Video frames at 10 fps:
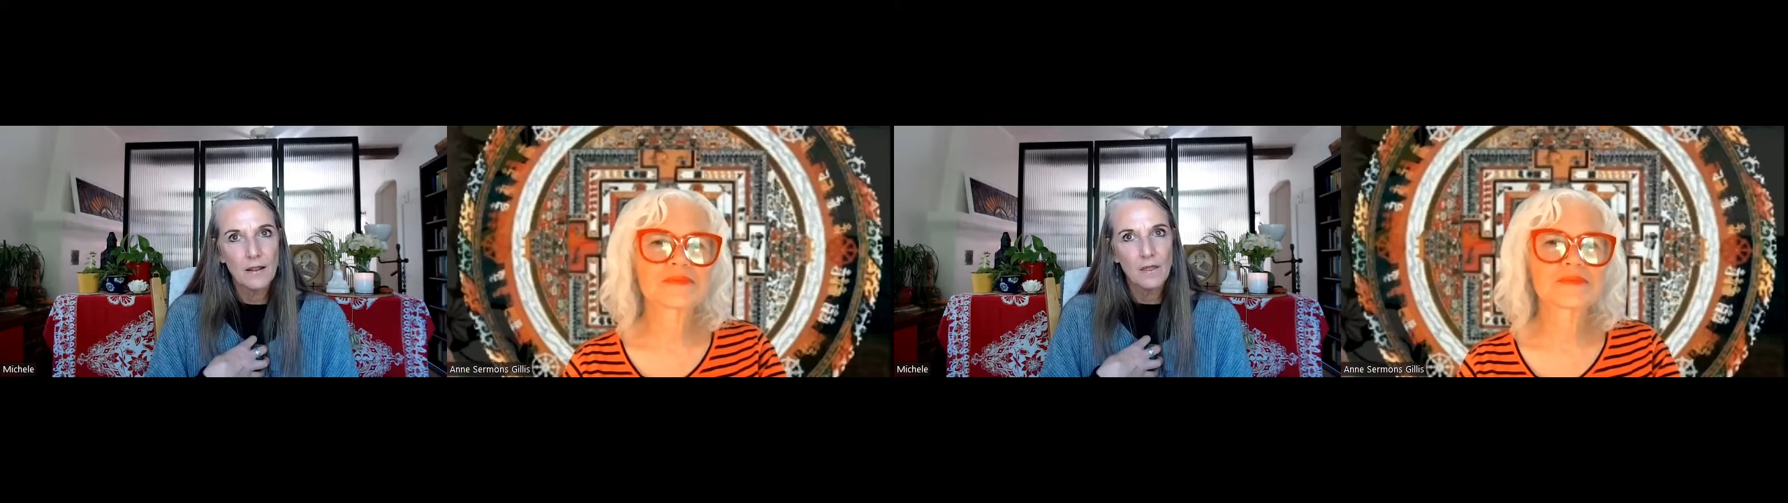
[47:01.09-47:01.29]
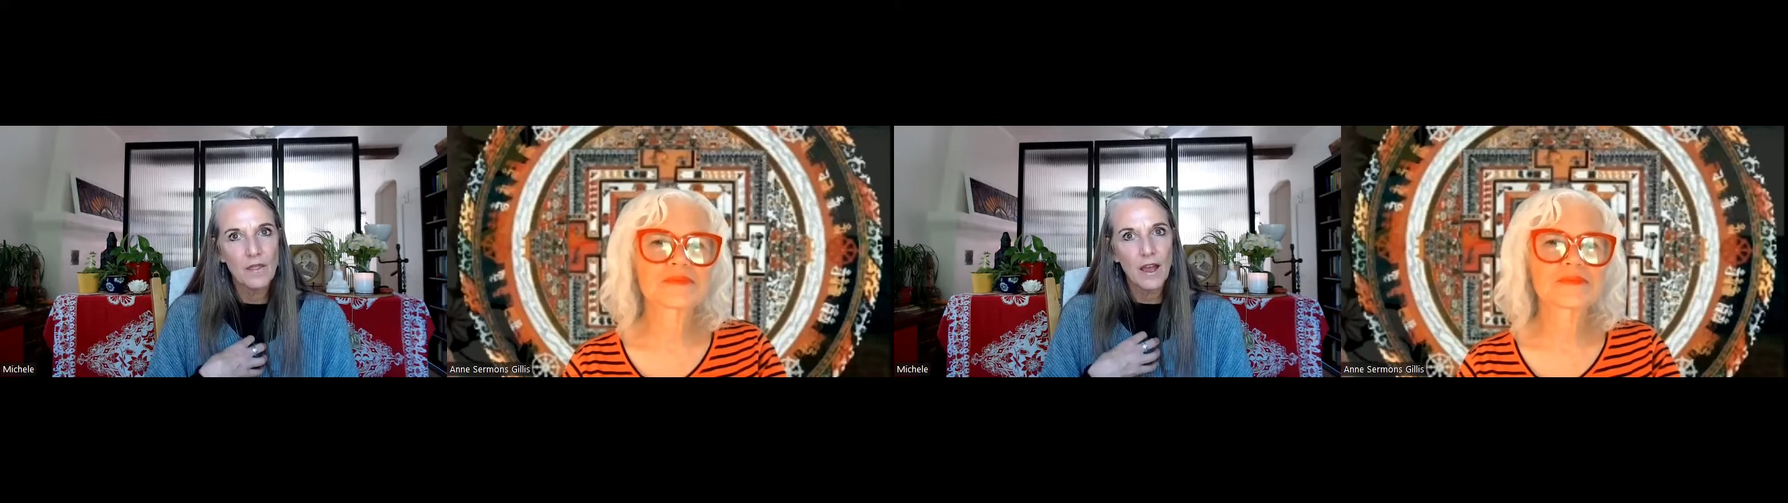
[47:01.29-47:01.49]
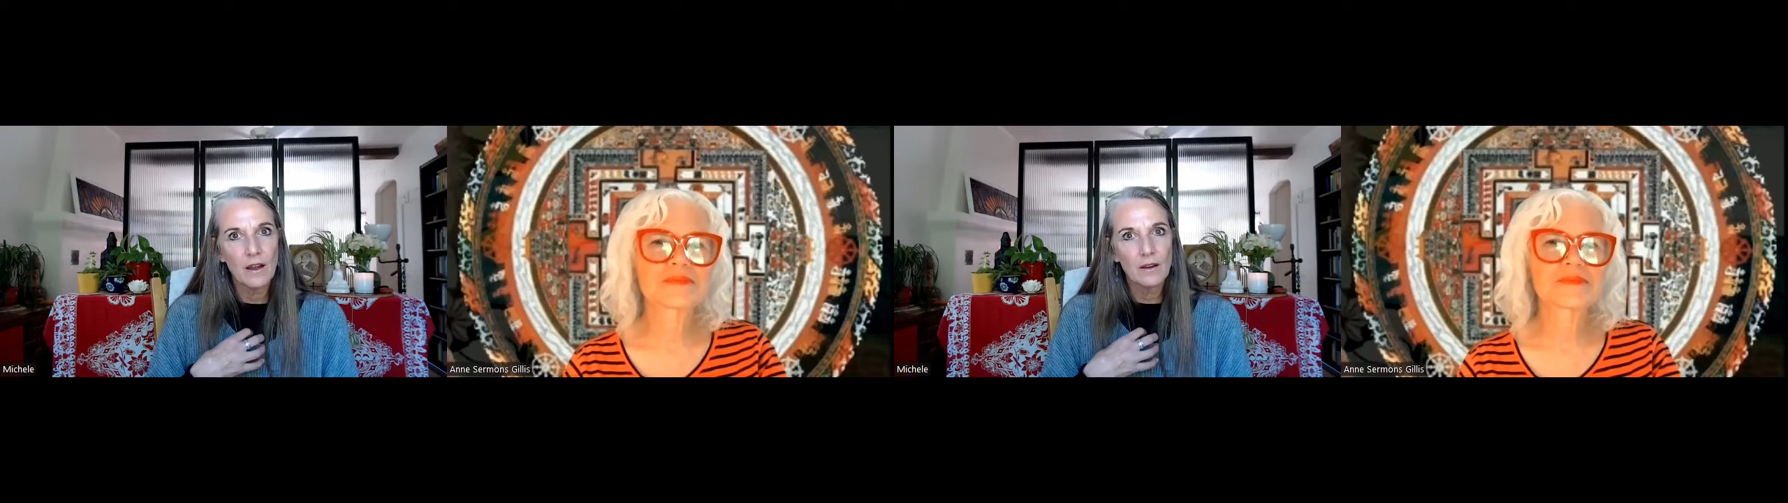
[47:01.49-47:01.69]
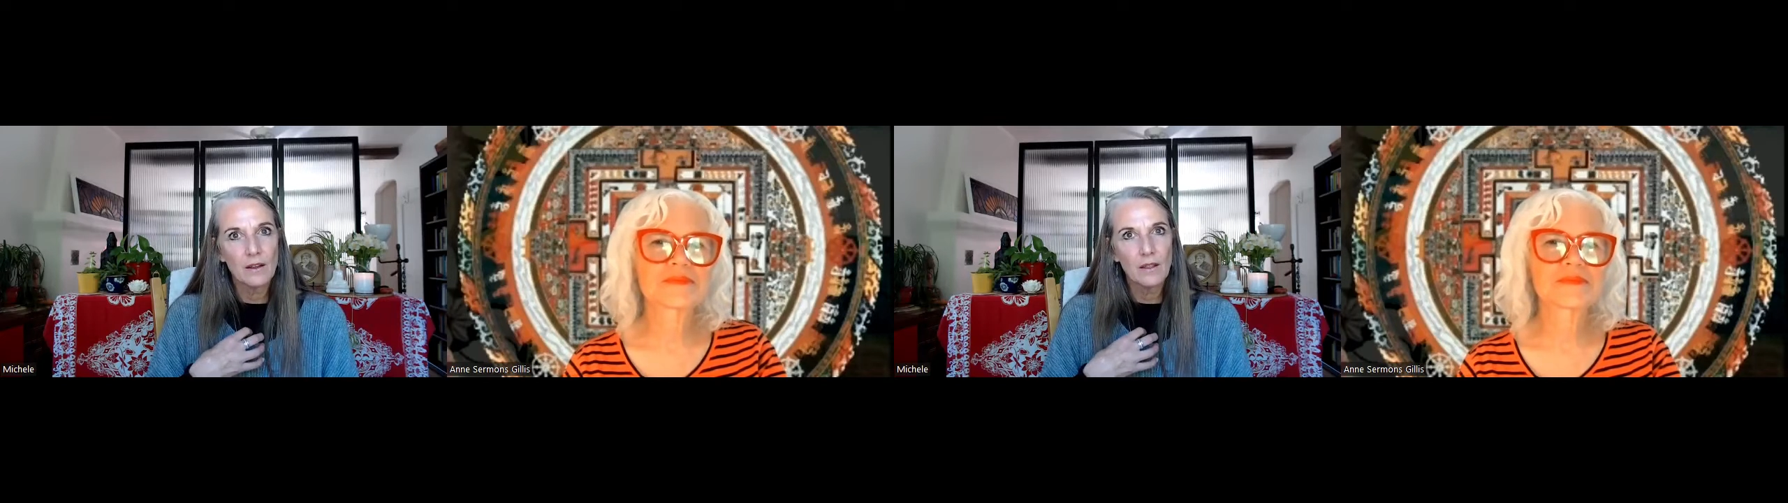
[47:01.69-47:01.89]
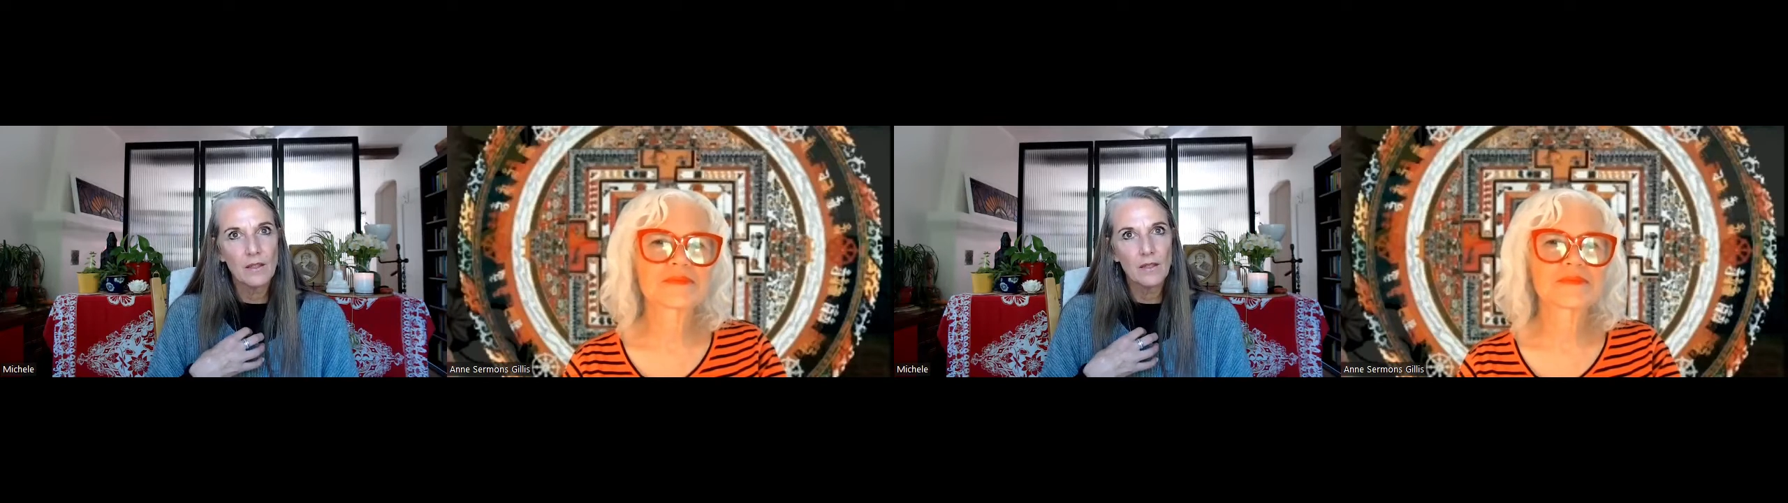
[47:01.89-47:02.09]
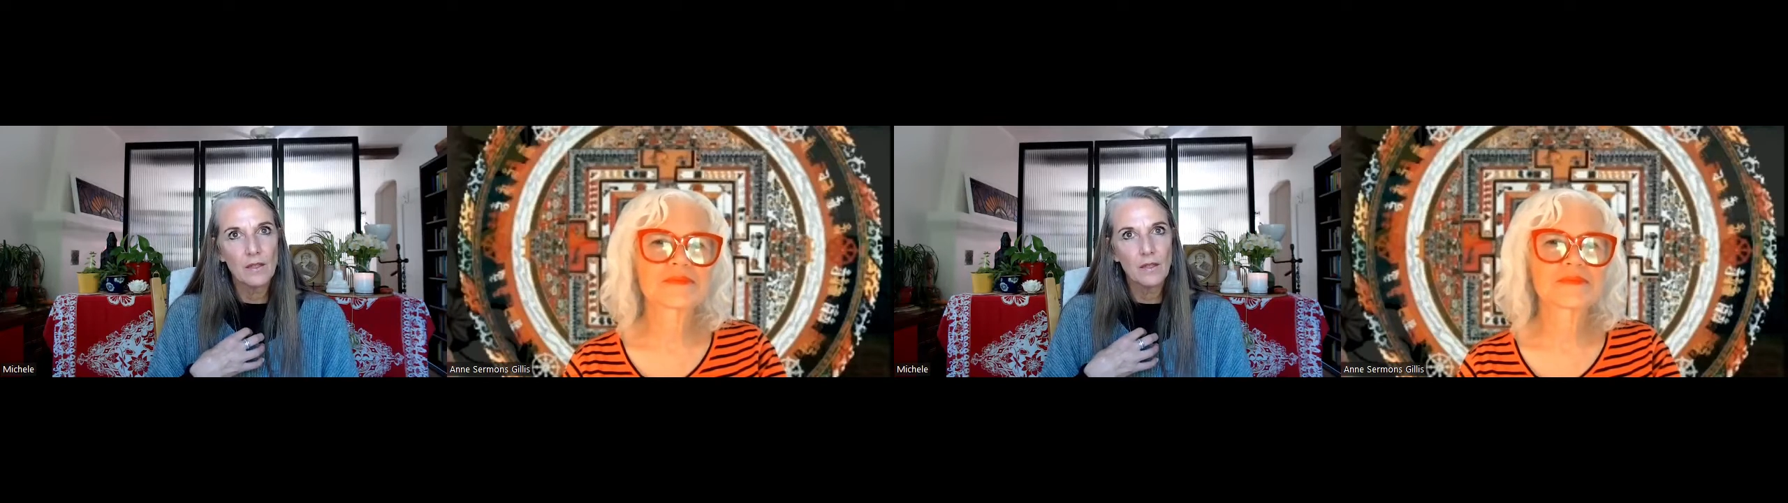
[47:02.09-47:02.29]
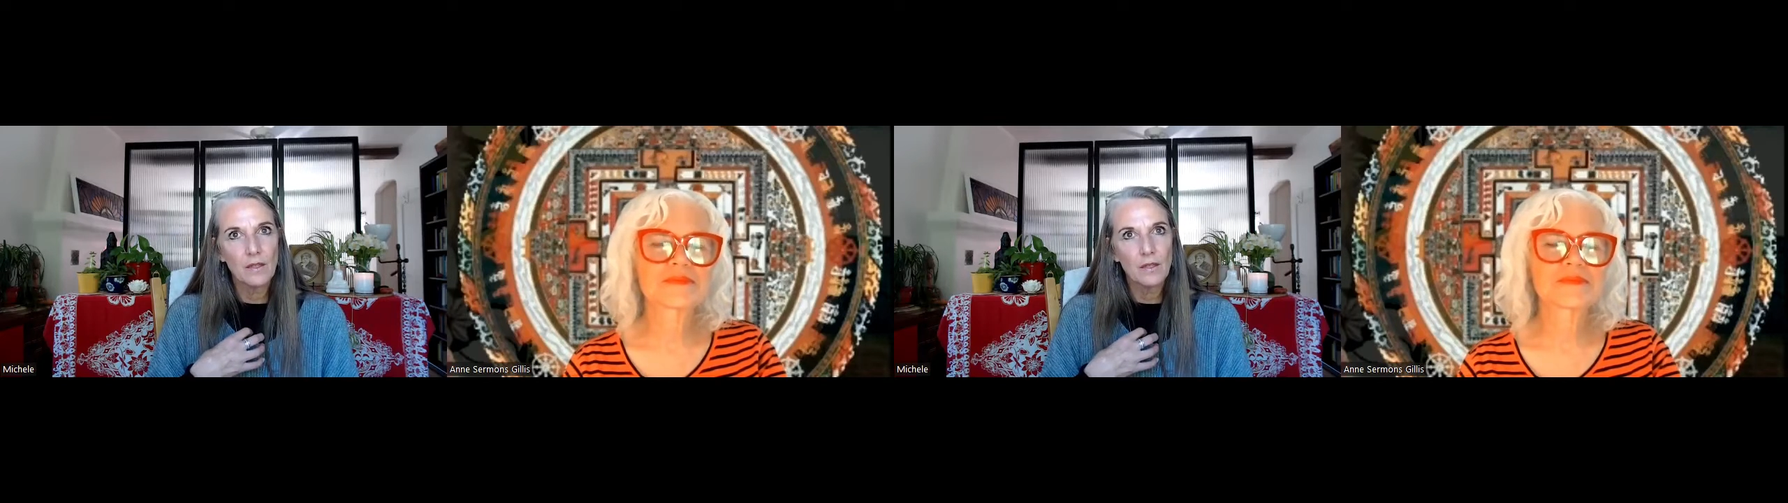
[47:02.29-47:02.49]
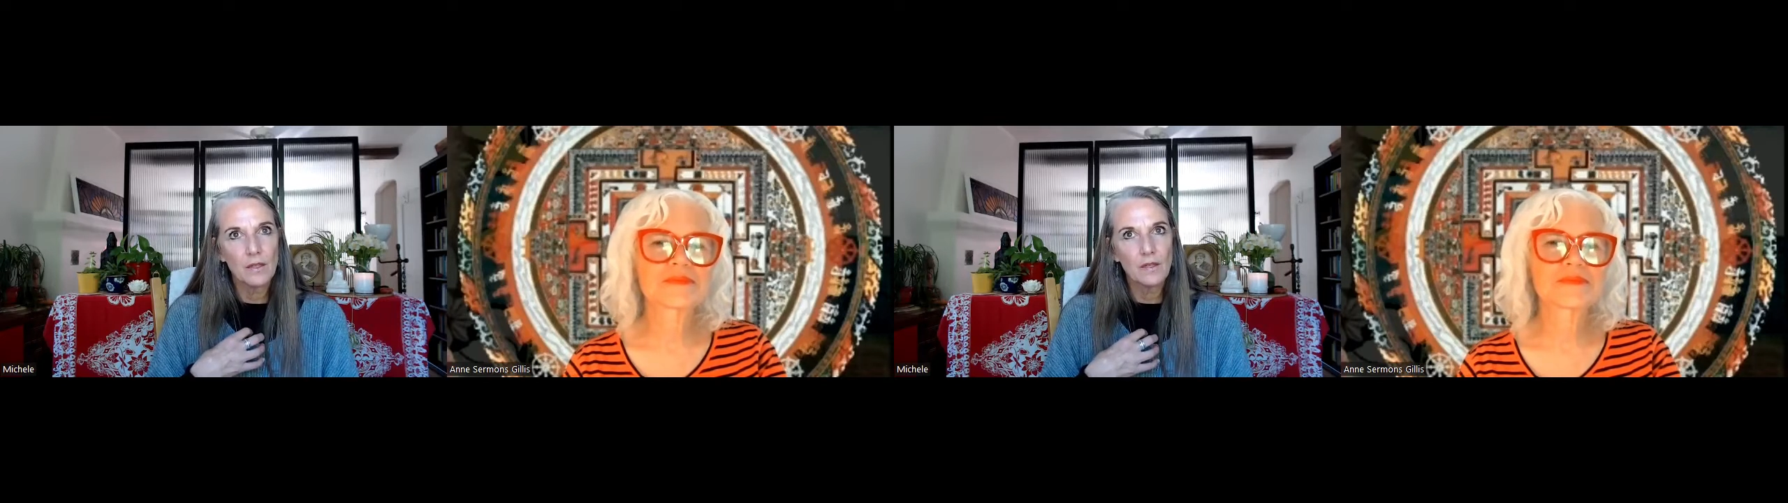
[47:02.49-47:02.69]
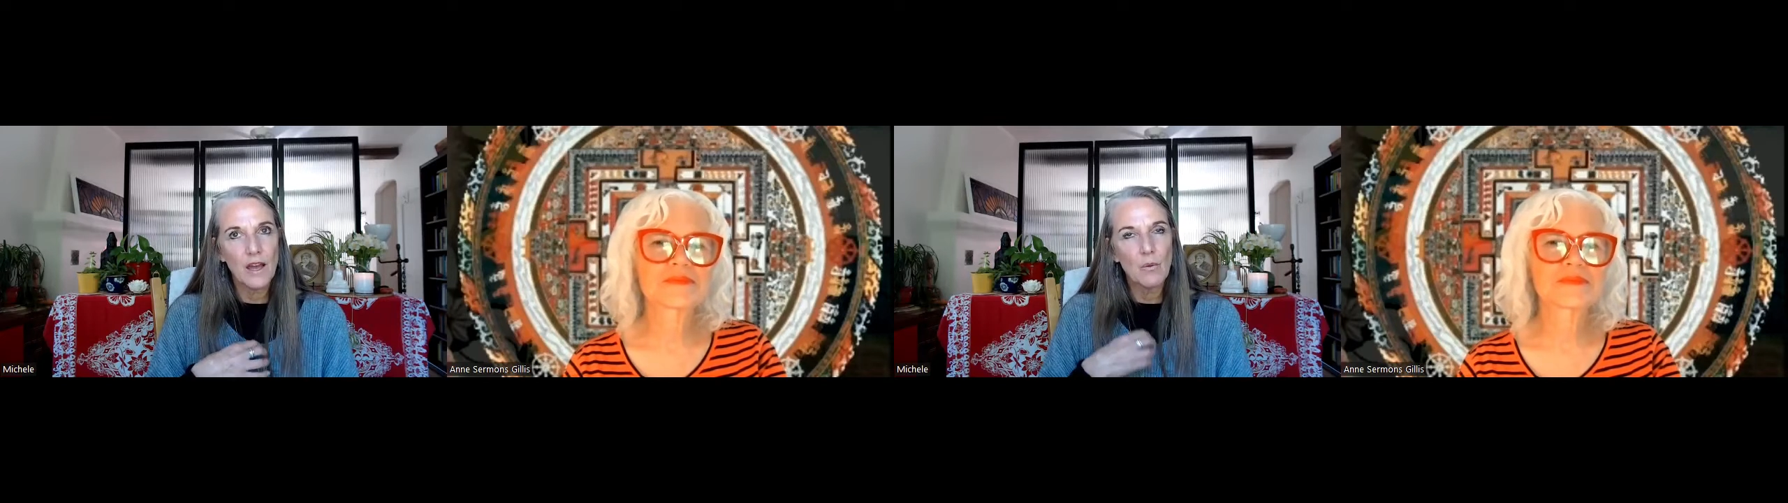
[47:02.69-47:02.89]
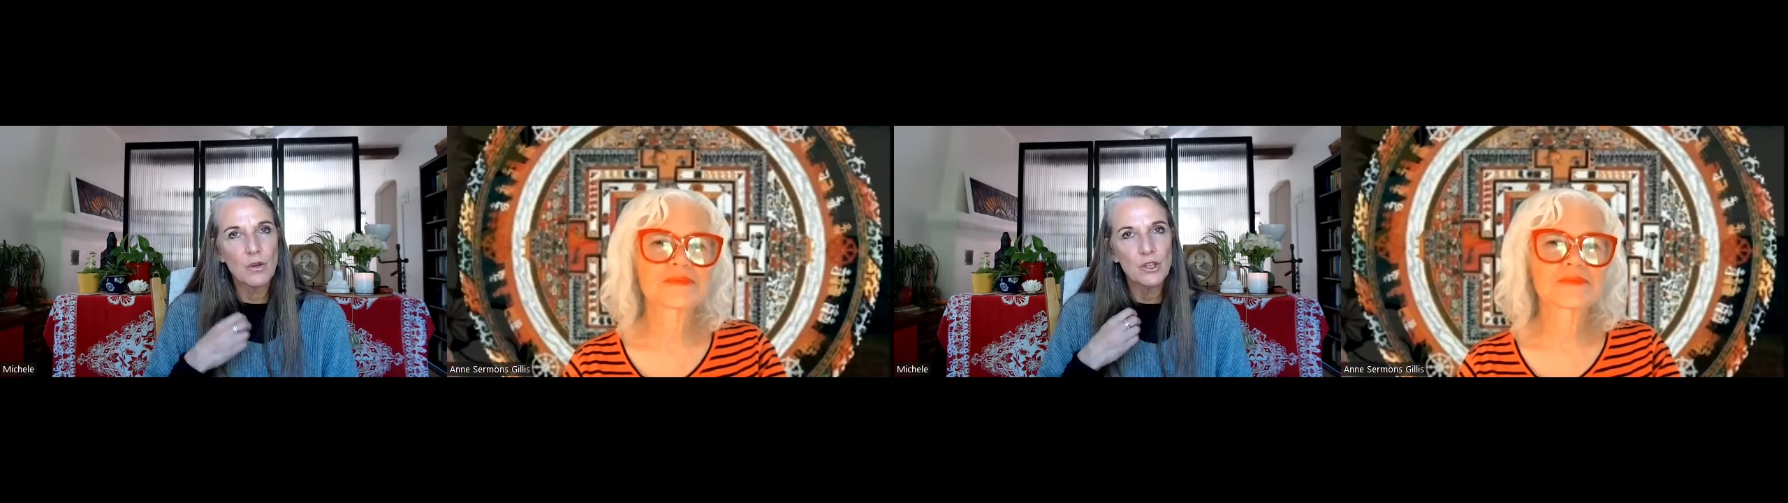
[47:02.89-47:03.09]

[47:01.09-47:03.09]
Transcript: that we